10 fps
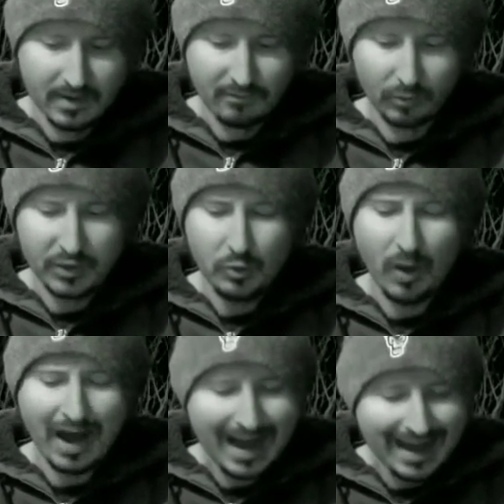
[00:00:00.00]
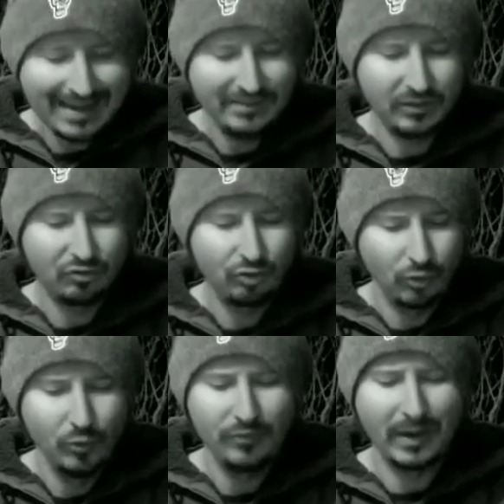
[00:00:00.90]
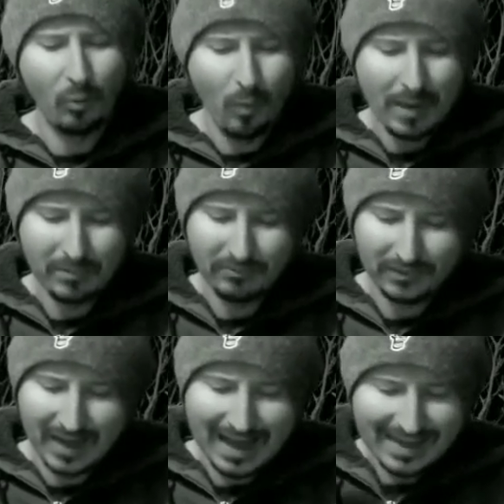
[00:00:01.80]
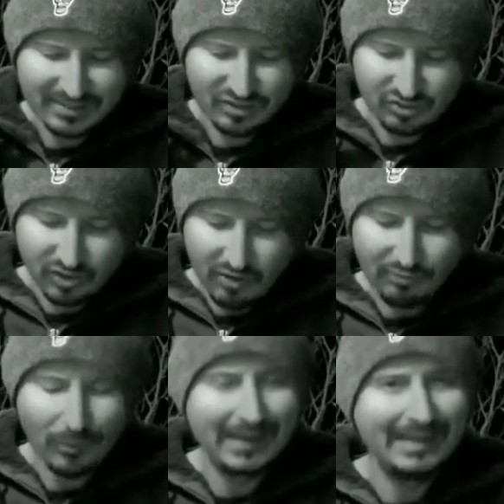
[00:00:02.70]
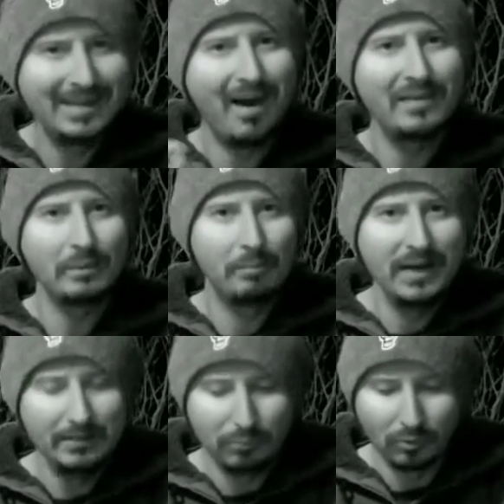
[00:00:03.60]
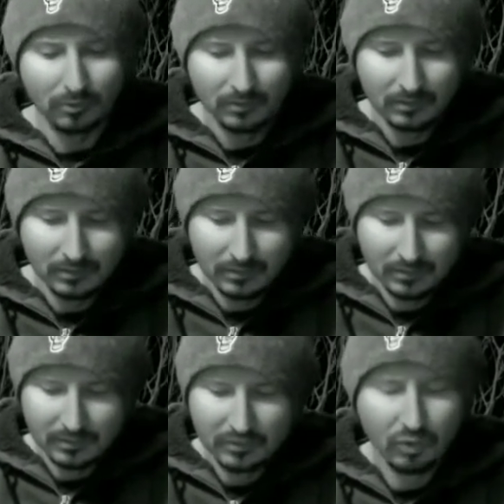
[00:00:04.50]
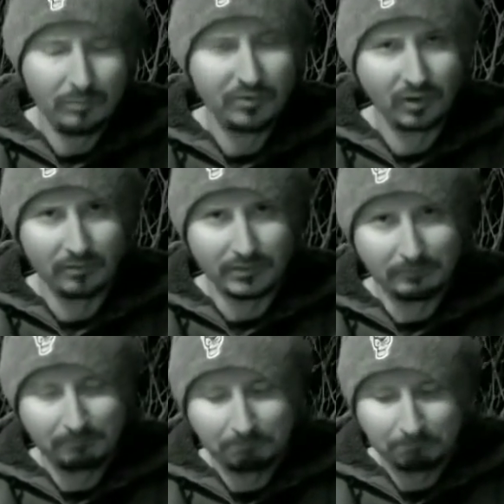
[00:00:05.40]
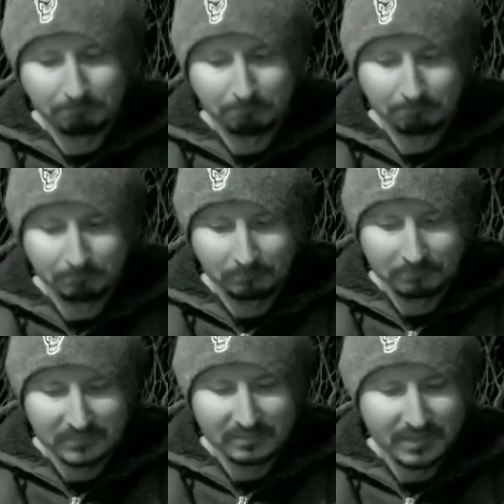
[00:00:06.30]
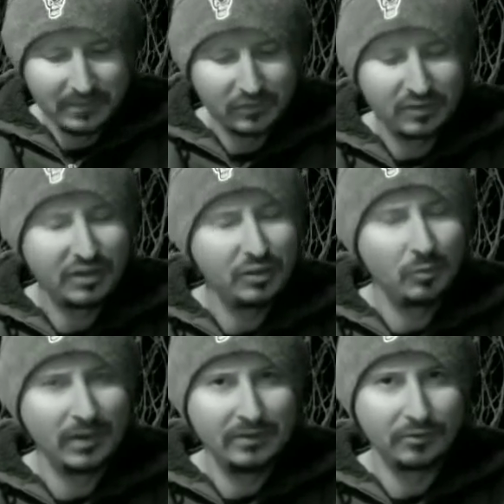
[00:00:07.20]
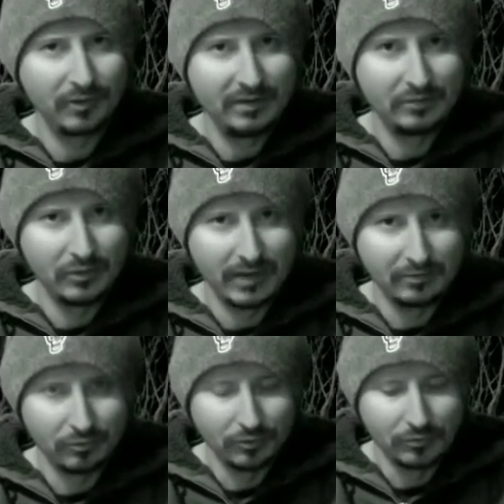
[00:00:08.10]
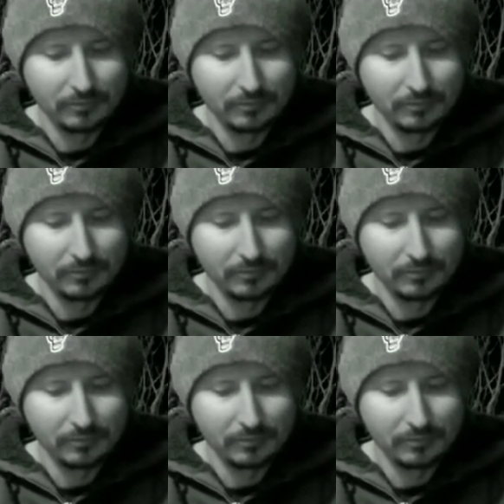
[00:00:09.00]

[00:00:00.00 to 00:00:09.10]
for you hide the truth in a web of lies, suffering not the people to observe it. Neither do you enter into that truth.